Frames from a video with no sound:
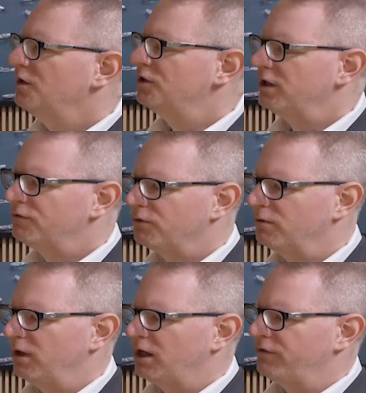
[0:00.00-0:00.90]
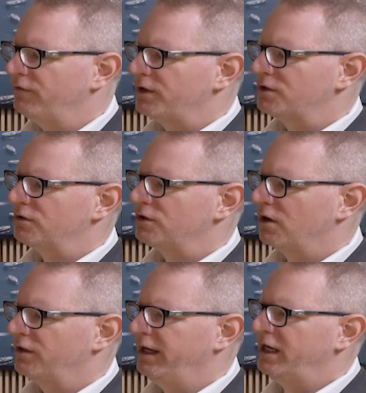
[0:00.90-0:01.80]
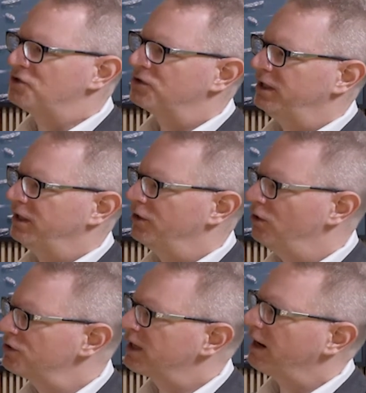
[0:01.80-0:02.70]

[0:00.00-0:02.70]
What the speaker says: Do you think for a lot of investors, are they interested in those